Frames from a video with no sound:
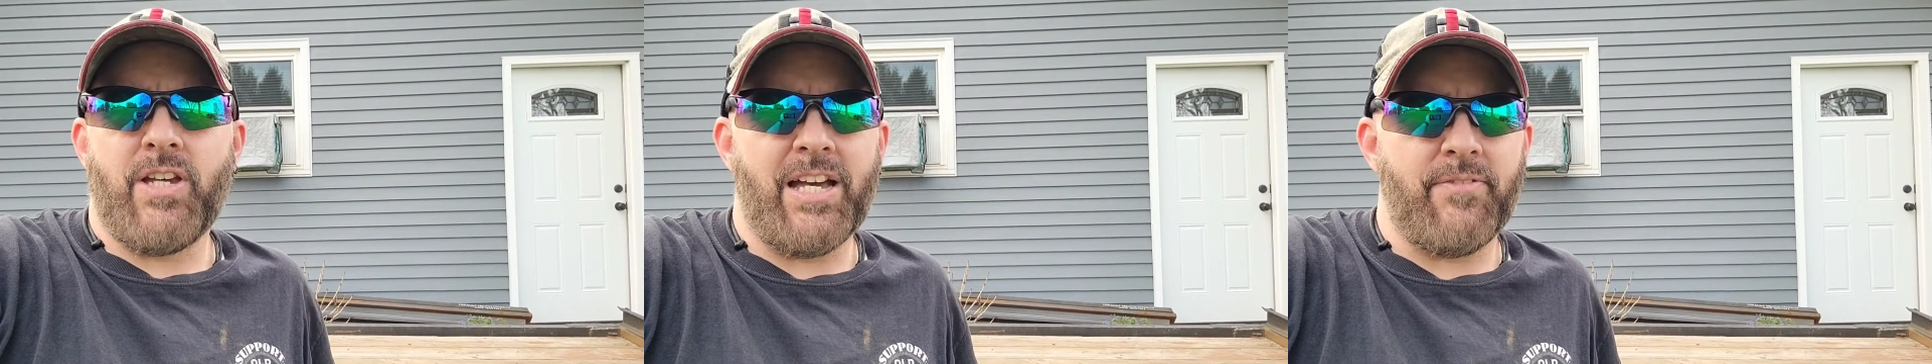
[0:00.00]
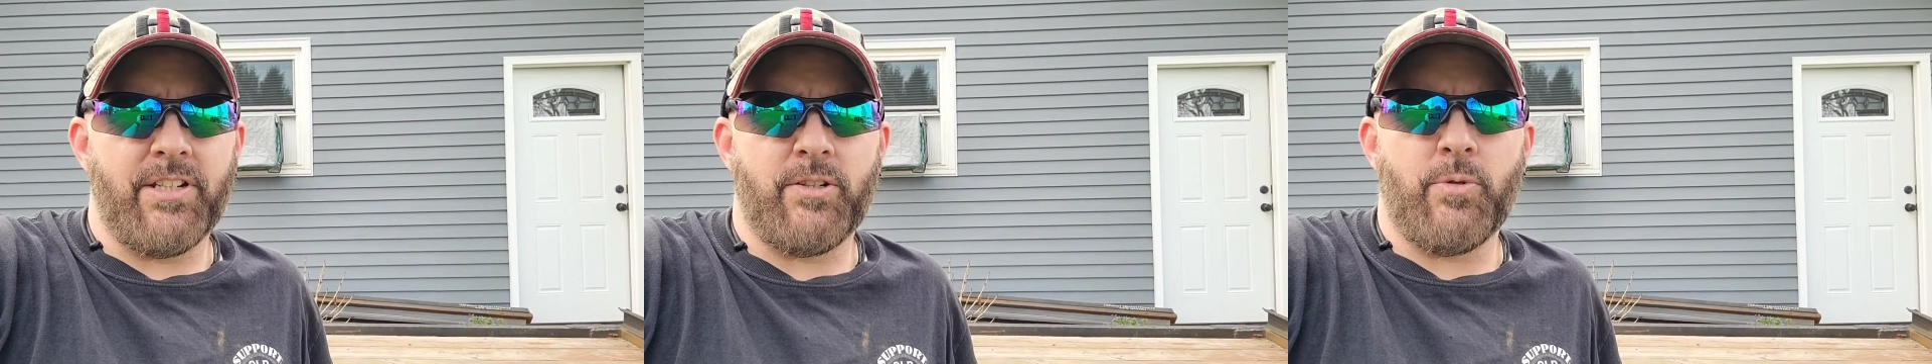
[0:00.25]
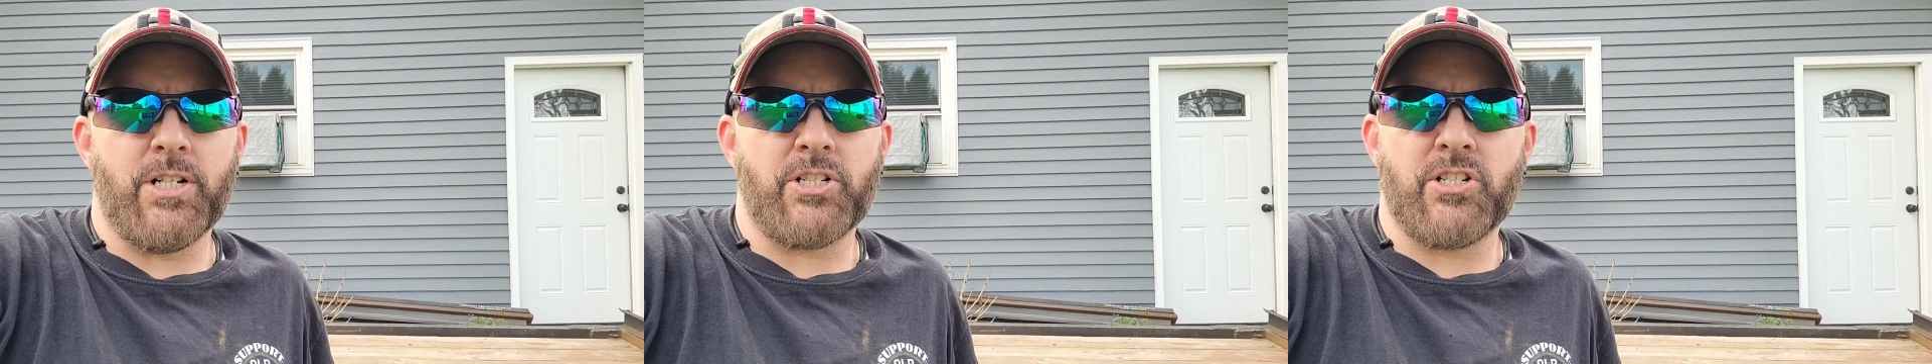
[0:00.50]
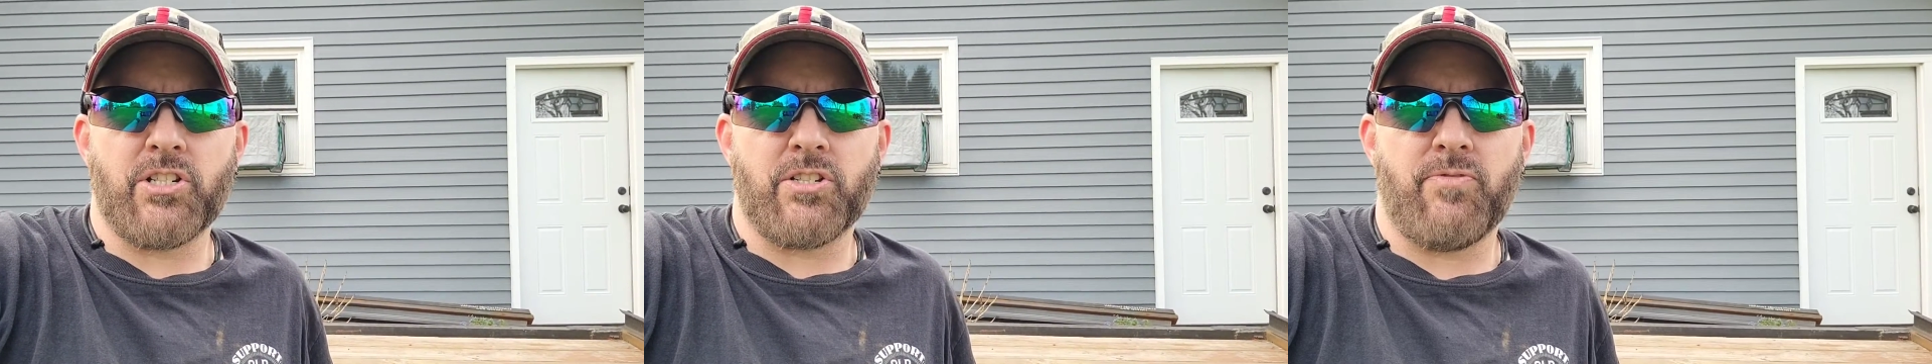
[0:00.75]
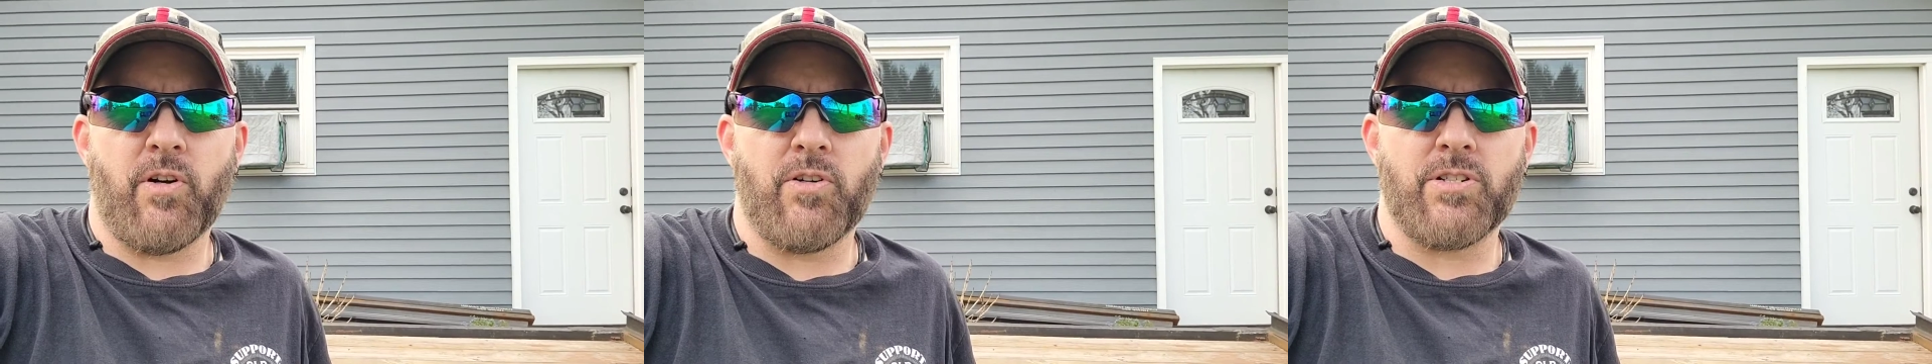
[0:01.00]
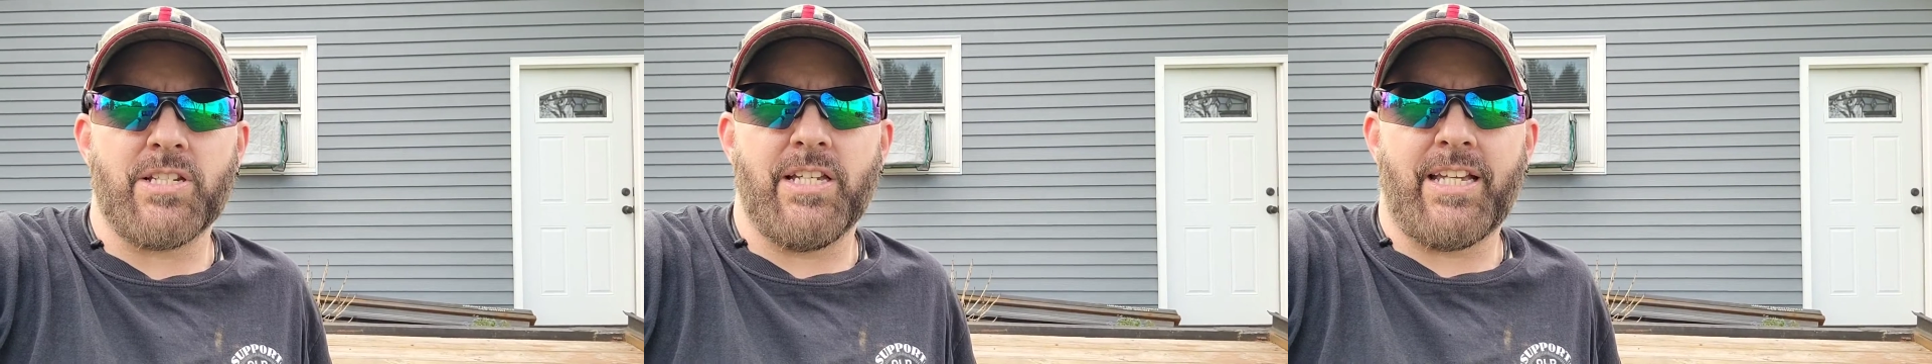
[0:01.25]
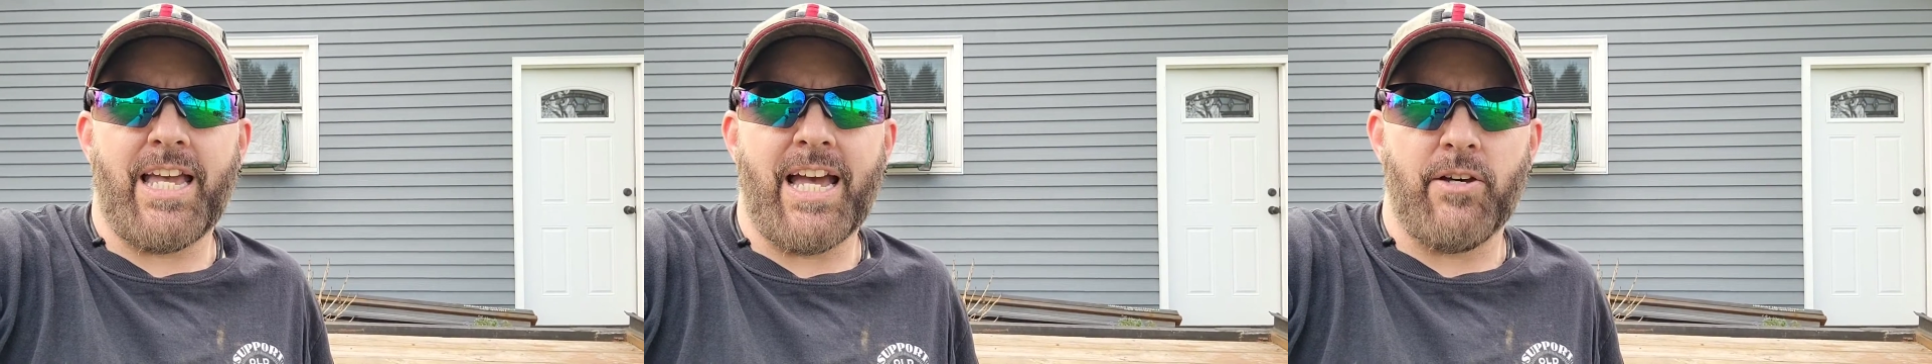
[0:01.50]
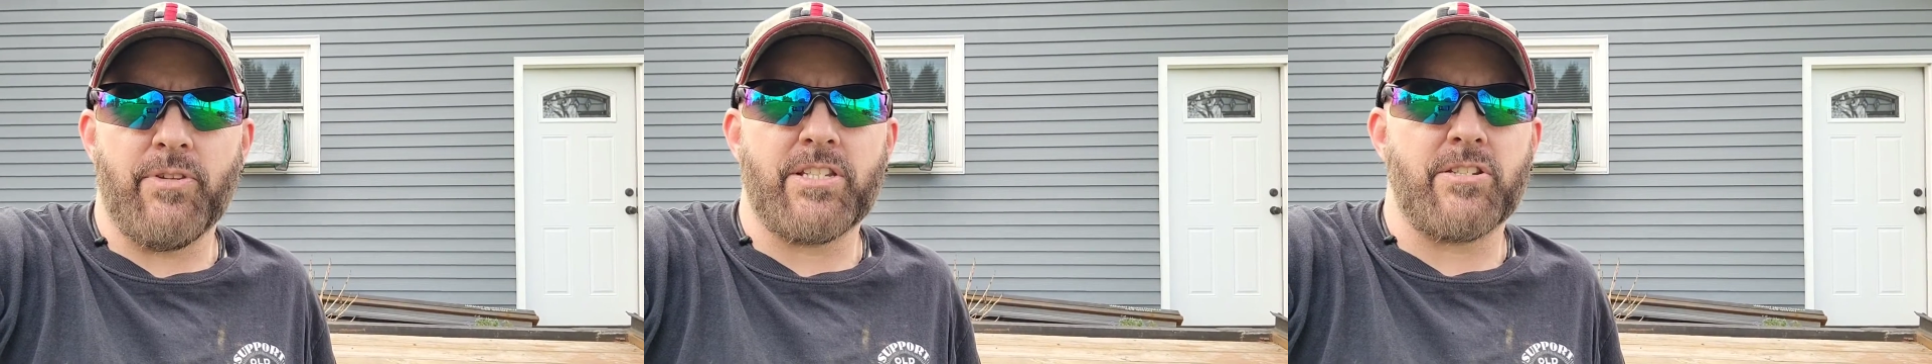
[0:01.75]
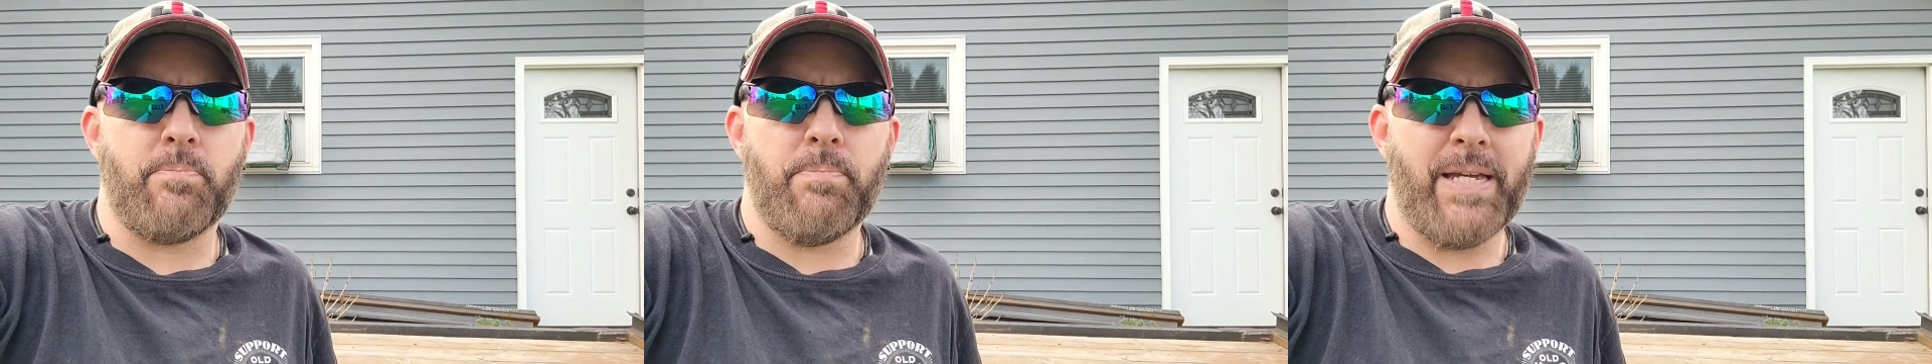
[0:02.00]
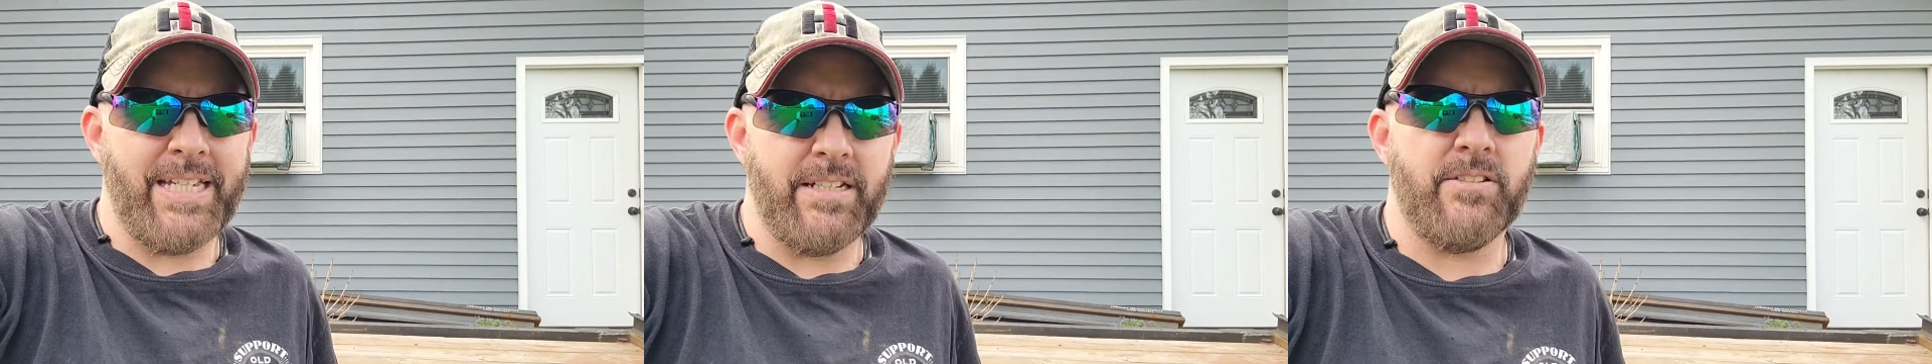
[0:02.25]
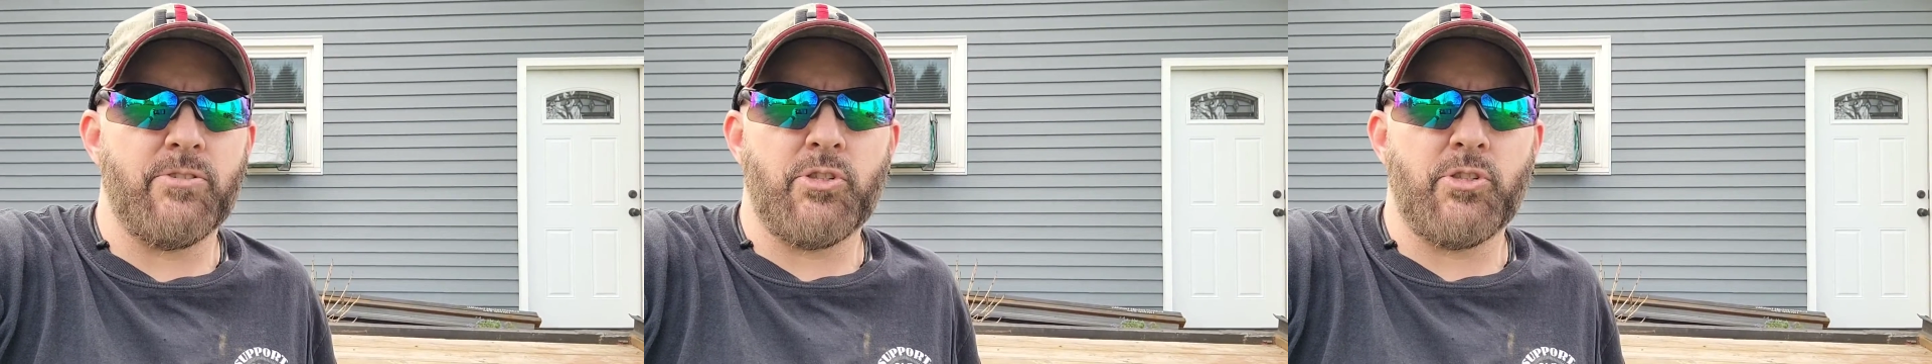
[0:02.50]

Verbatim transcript: you have any questions as far as like how these are made